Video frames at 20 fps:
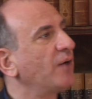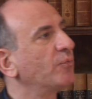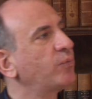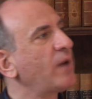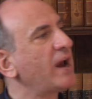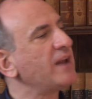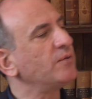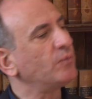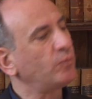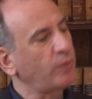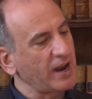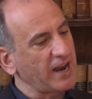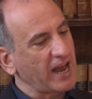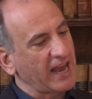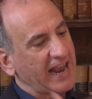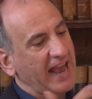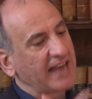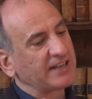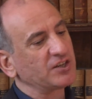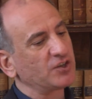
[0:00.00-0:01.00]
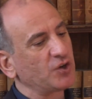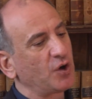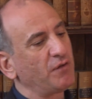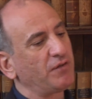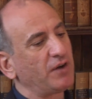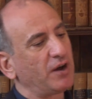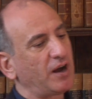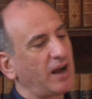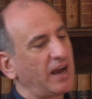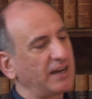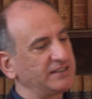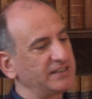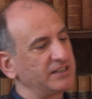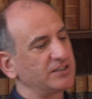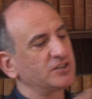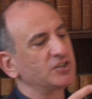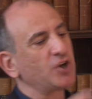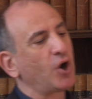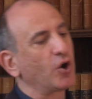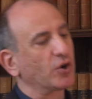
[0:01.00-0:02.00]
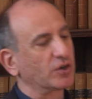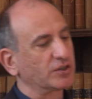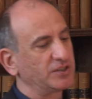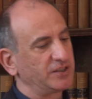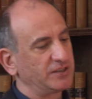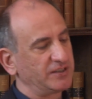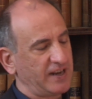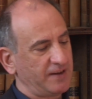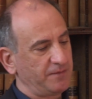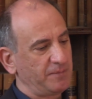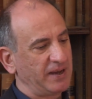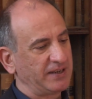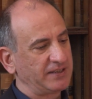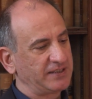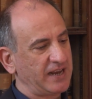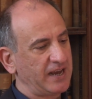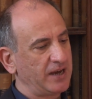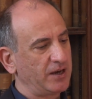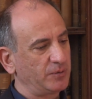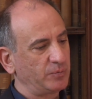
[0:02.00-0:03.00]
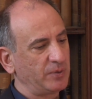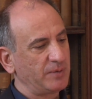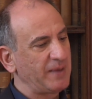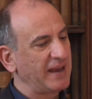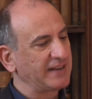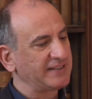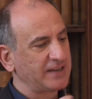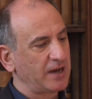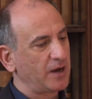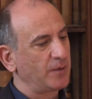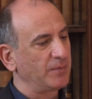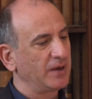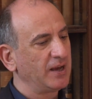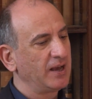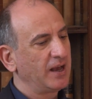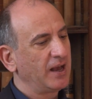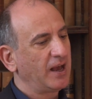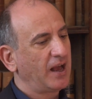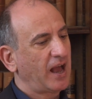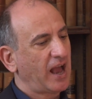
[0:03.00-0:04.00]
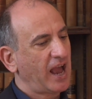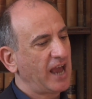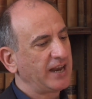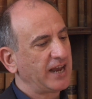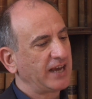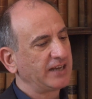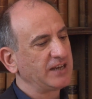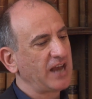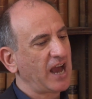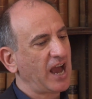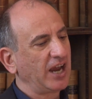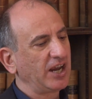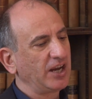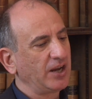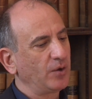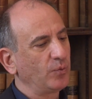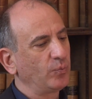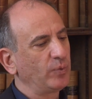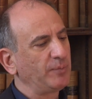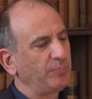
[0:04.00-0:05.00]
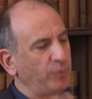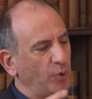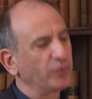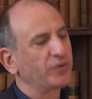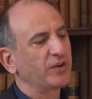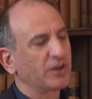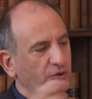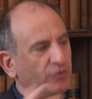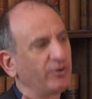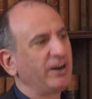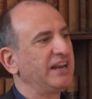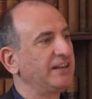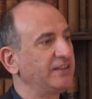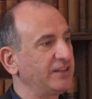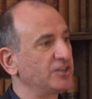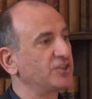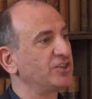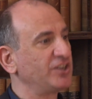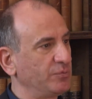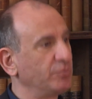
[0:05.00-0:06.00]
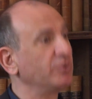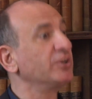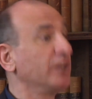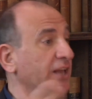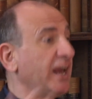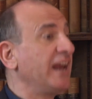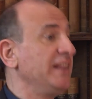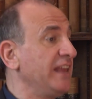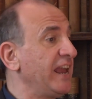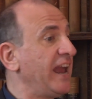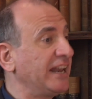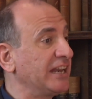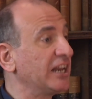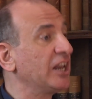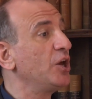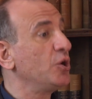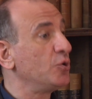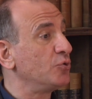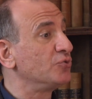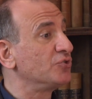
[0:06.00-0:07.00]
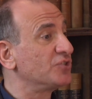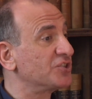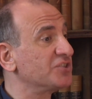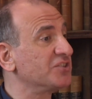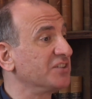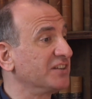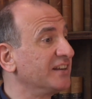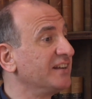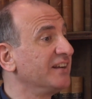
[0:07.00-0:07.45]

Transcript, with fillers: When, when I handed over, I did talk to Dave Mandel, we met up, and I, I, we both agreed that she would, in the end, lose